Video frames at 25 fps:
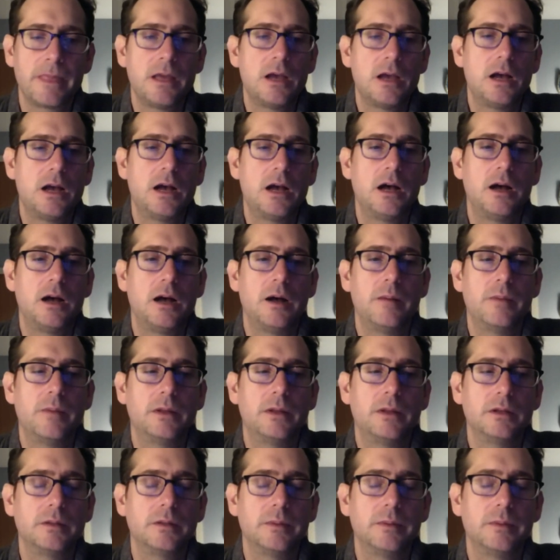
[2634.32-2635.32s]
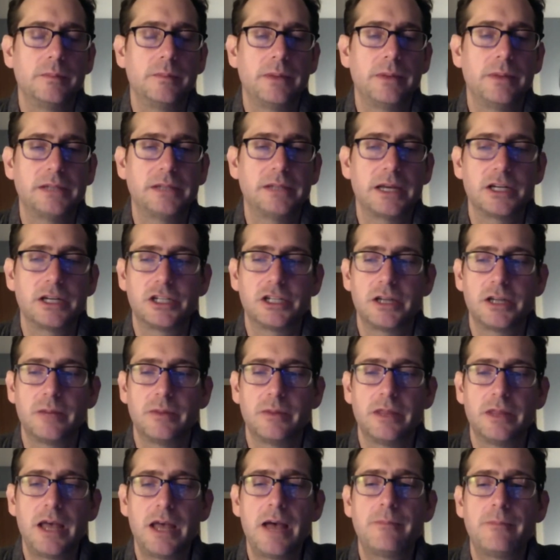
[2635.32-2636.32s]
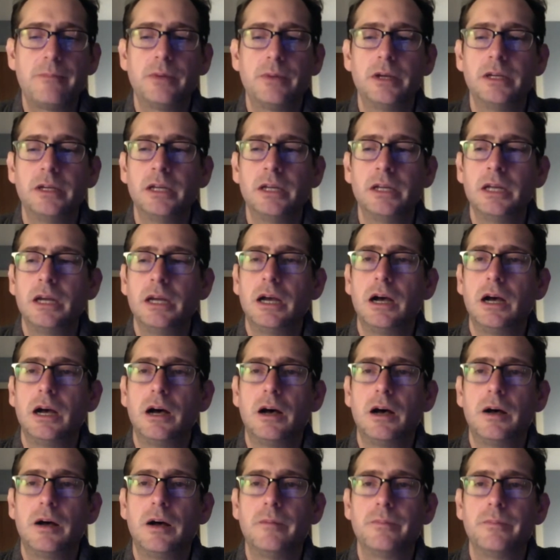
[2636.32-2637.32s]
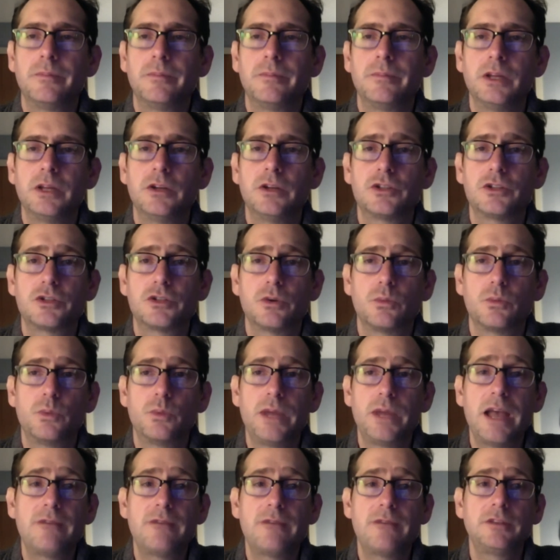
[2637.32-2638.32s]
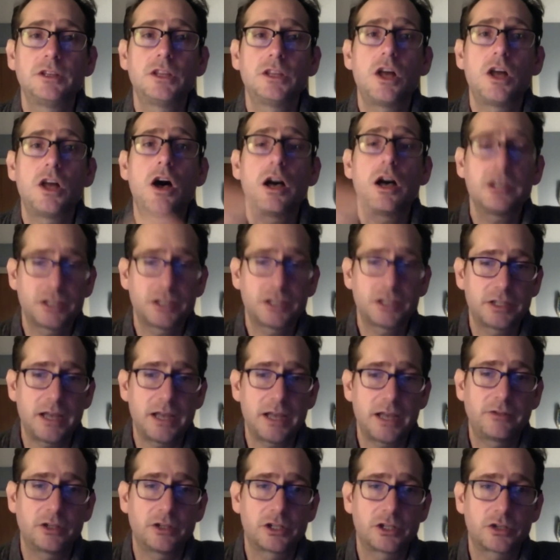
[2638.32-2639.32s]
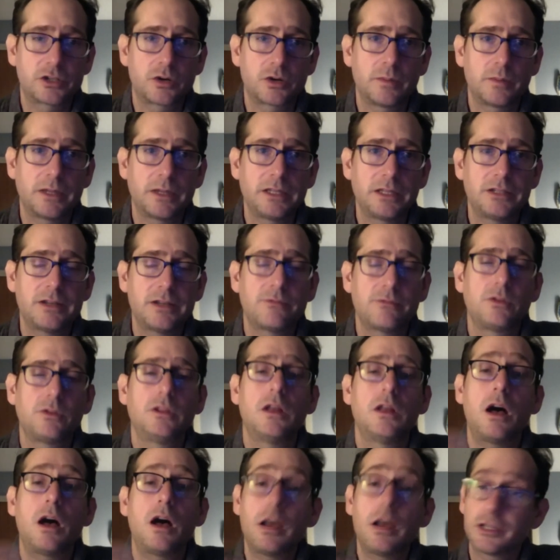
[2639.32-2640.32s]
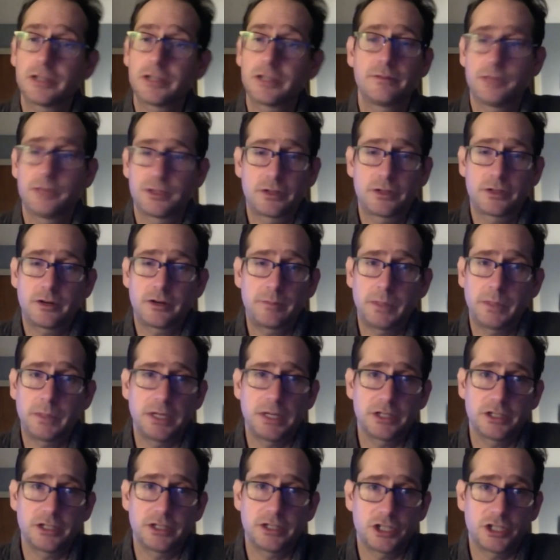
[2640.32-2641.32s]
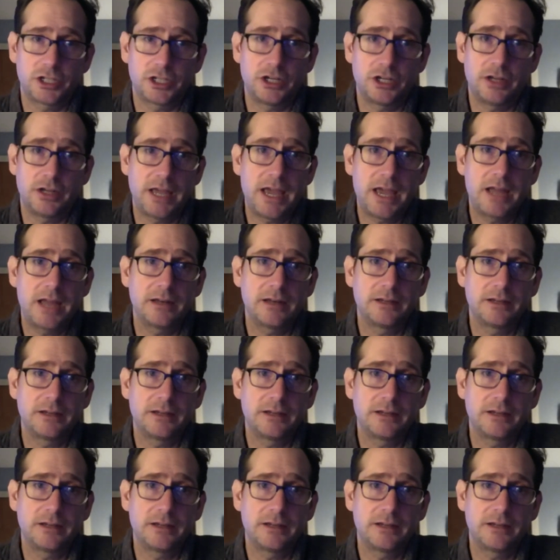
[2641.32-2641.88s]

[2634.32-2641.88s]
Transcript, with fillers: um, a little bit bent out of shape at that. But um, you know, so we have loss after a storm like this. You have loss of the surplus. You just you can't